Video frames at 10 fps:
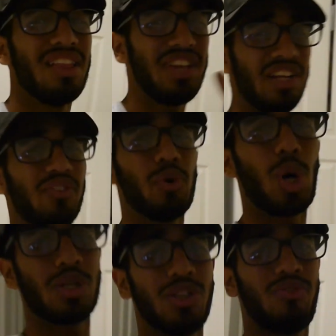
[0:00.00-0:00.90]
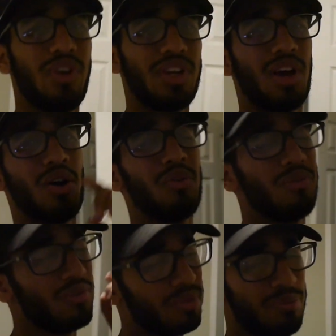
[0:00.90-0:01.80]
Thanks for watching this video.
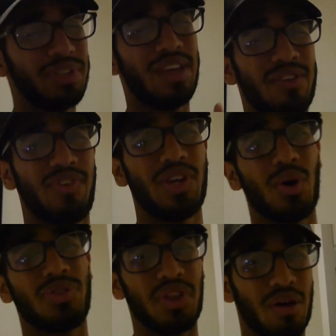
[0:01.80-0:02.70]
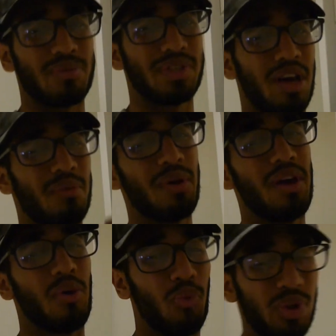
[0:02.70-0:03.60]
Please give this video a thumbs up.
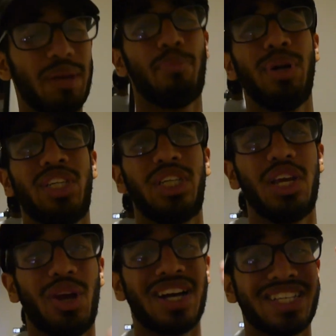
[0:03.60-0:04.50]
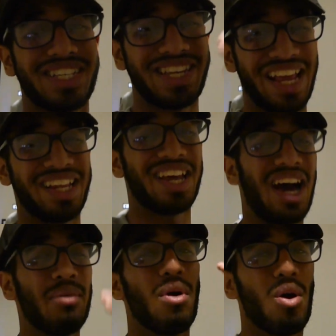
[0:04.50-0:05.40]
Really appreciate you guys staying
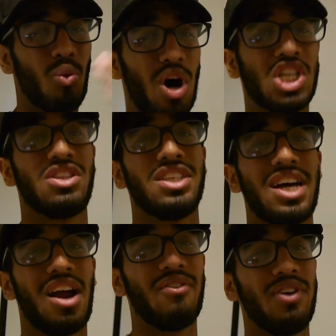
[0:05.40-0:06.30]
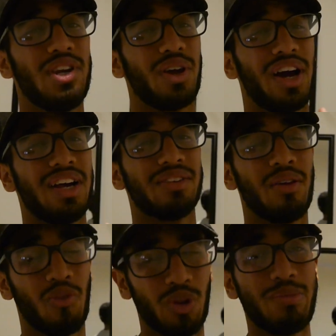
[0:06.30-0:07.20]
time watching this entire video, guys. It
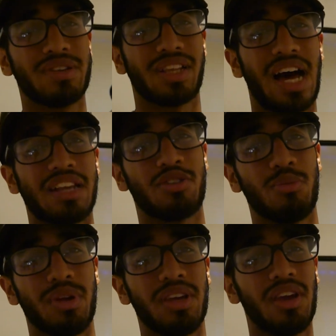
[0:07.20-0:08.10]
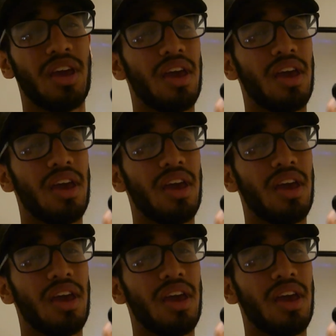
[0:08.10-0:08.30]
really means a lot to me.